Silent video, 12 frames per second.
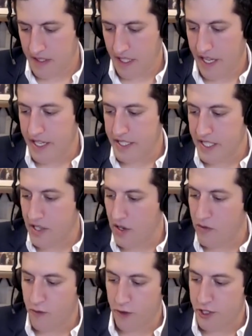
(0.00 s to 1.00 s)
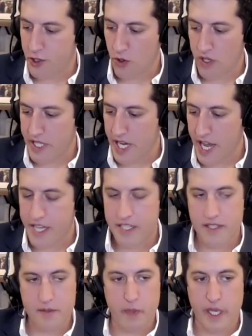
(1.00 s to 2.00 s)
You know, for sure,
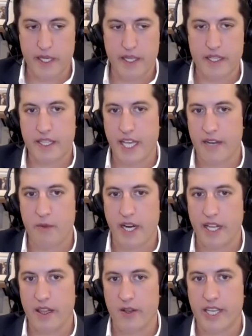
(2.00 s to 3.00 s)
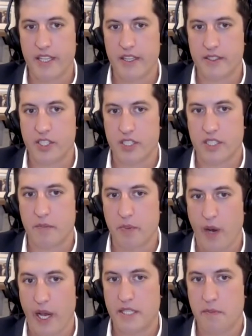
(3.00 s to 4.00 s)
yes. But then when I look at just a
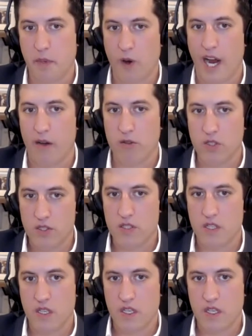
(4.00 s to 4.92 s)
price per ounce,